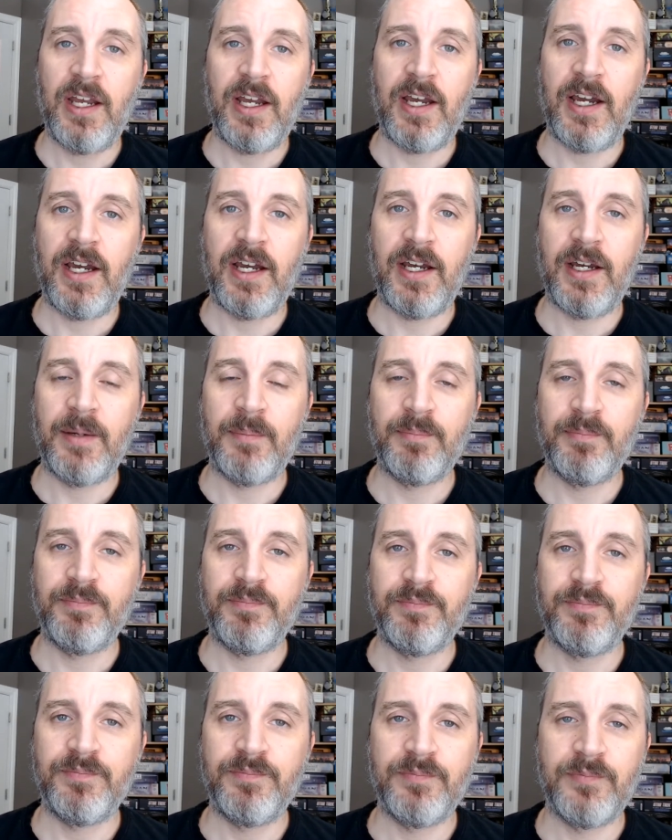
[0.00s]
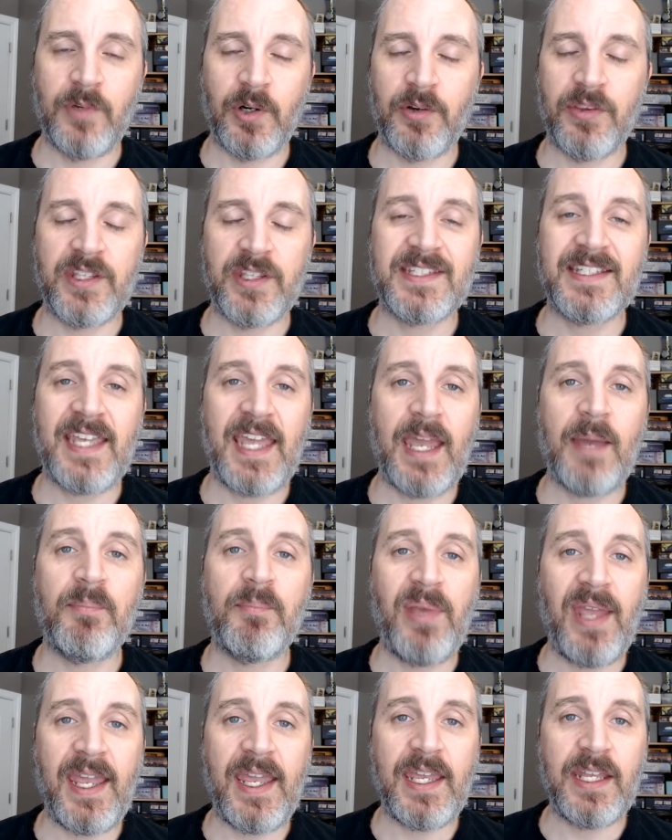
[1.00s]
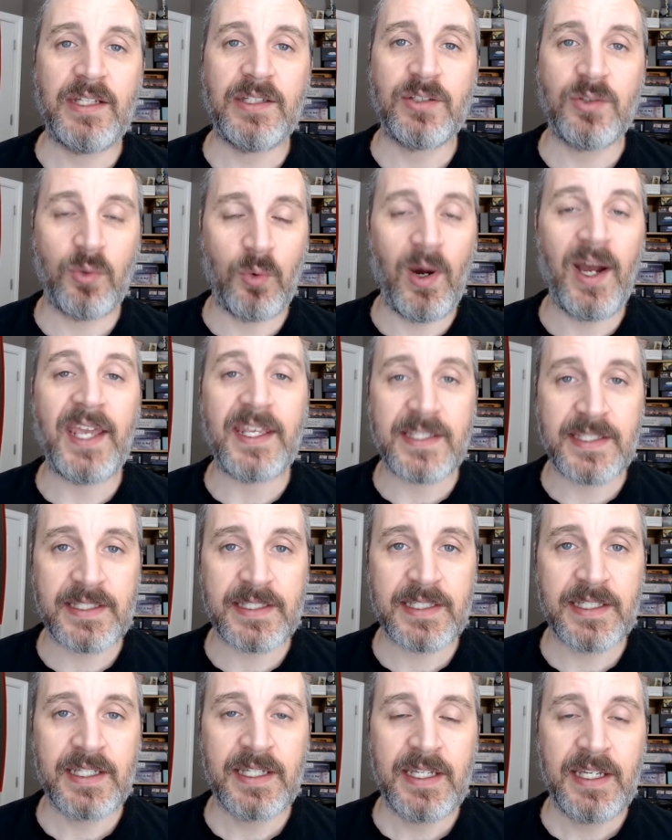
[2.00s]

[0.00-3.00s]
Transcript: or this campaign, twice.